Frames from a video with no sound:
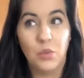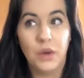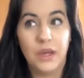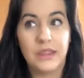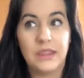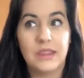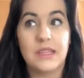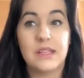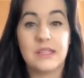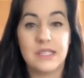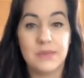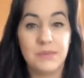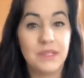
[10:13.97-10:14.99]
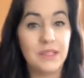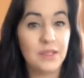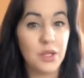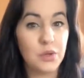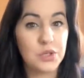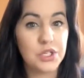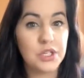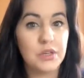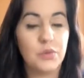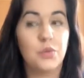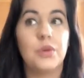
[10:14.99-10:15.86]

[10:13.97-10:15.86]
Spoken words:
with the CBD lotion